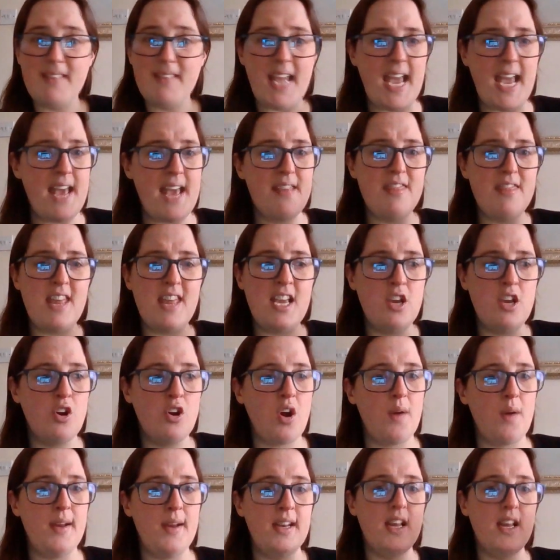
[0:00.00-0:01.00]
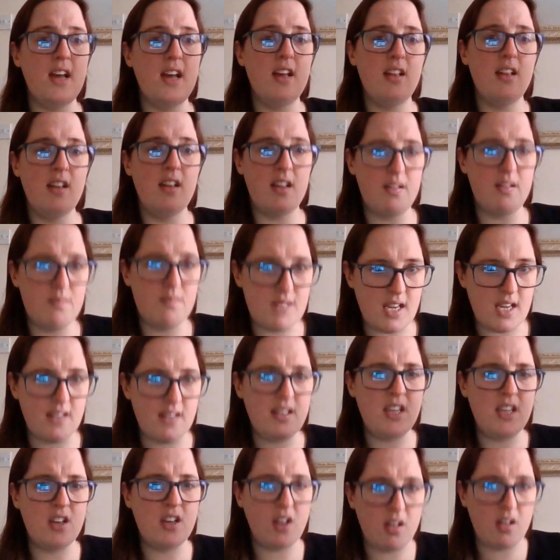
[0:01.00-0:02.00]
it that you're going up,
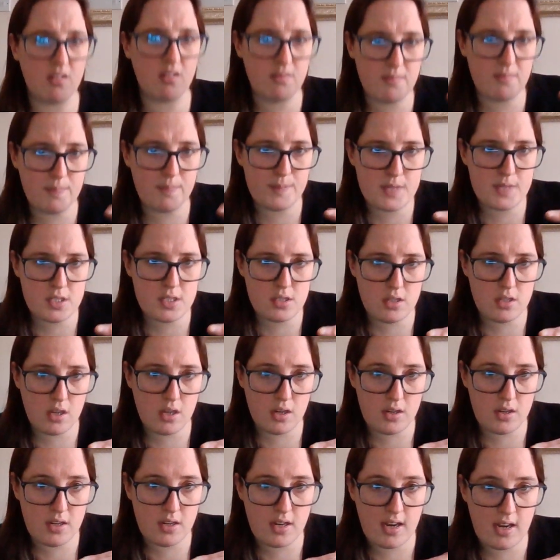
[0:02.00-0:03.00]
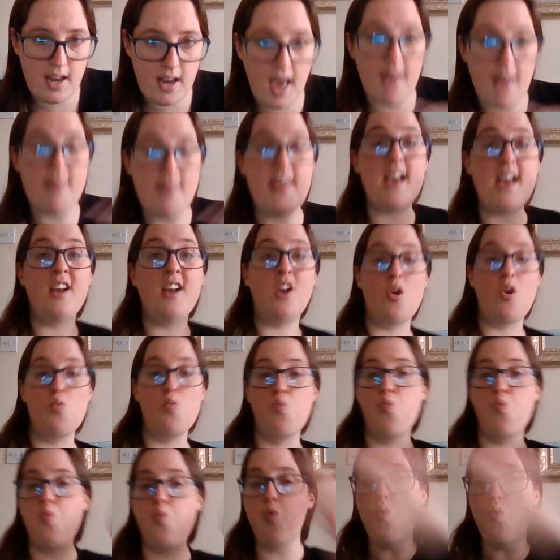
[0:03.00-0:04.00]
down, you go slow, la, la, la, and then go
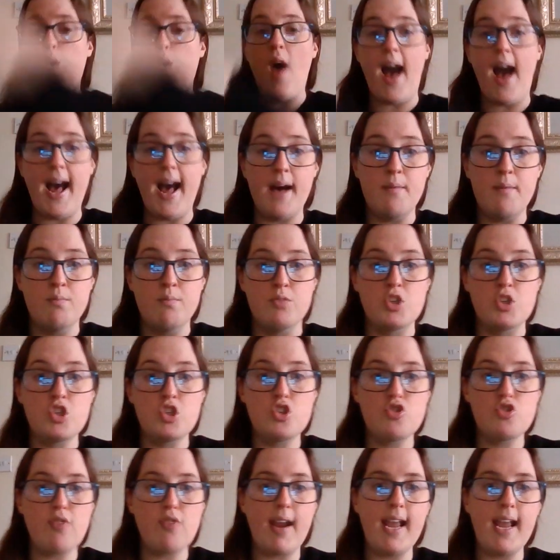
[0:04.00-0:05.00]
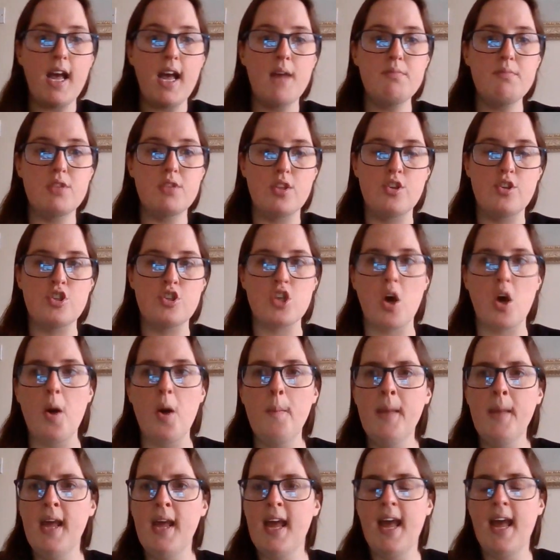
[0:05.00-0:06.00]
wham, straight up to the
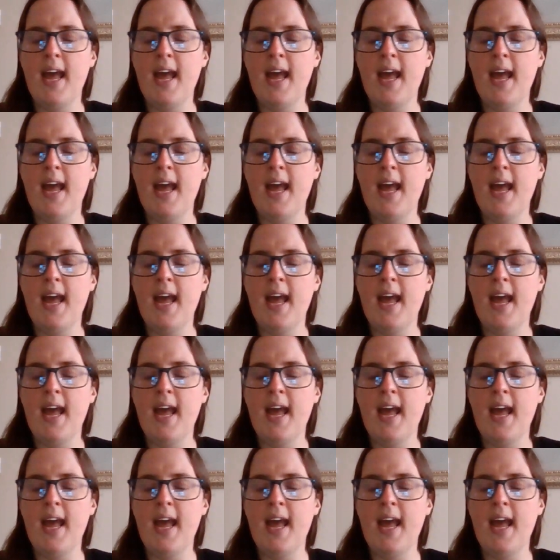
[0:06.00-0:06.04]
top.